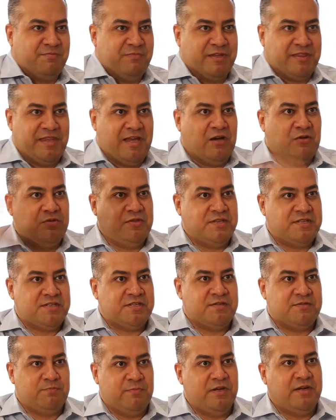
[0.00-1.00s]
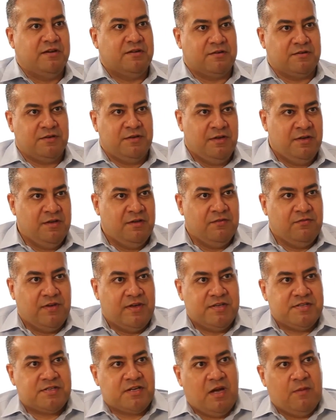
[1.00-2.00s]
but now this bigger
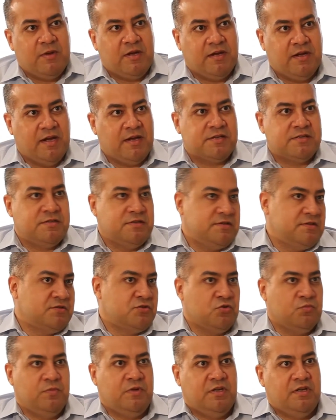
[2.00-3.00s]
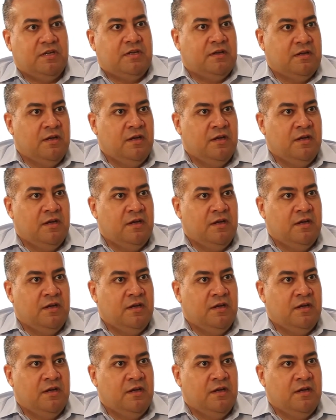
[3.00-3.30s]
phase coming next should be